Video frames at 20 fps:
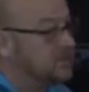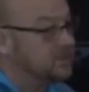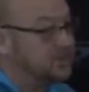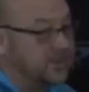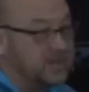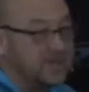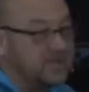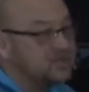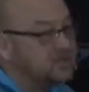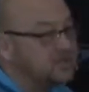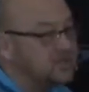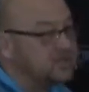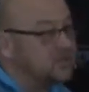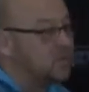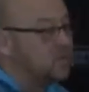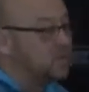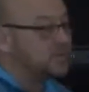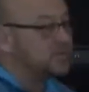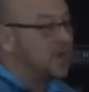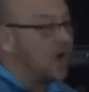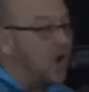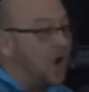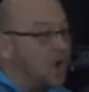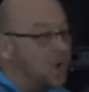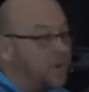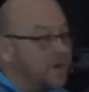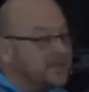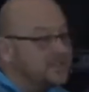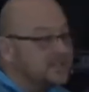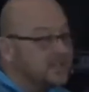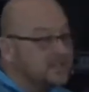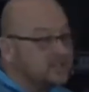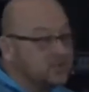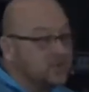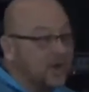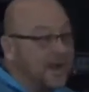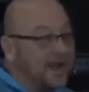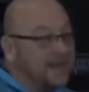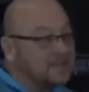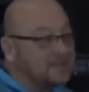Jesus was always
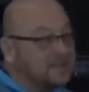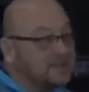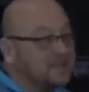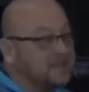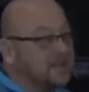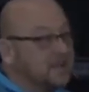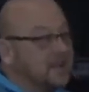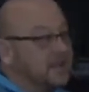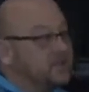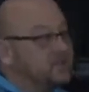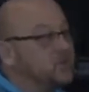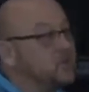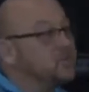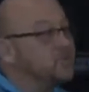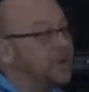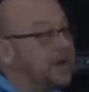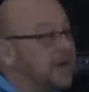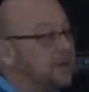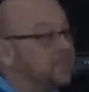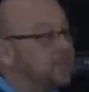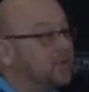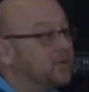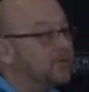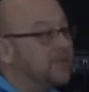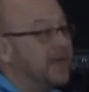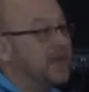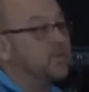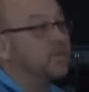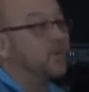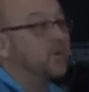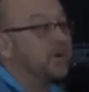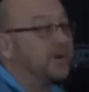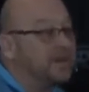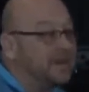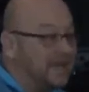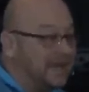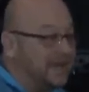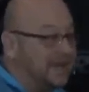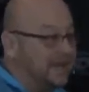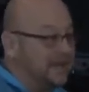attracted to people that were
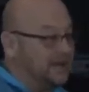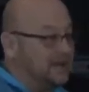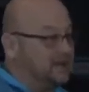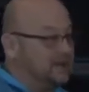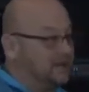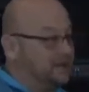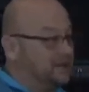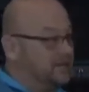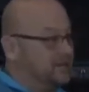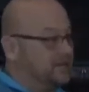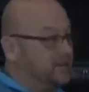in need.